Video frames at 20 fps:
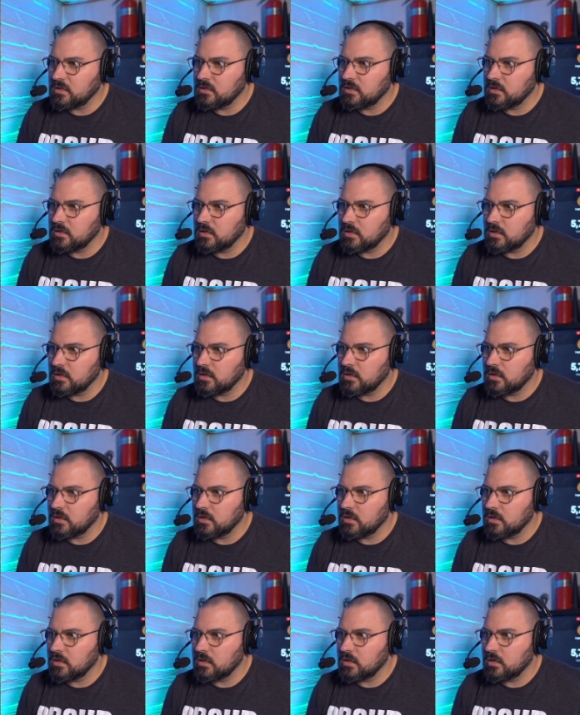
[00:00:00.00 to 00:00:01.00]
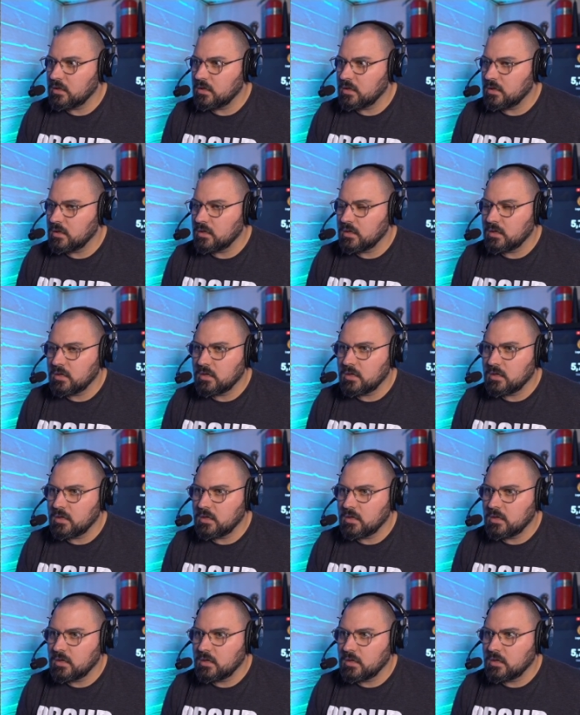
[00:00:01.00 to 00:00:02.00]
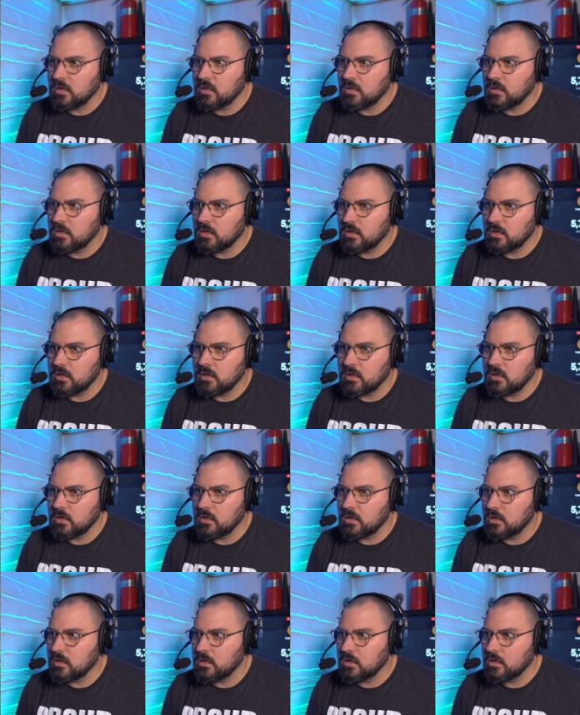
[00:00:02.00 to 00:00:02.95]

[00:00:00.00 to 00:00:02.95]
(no one is talking)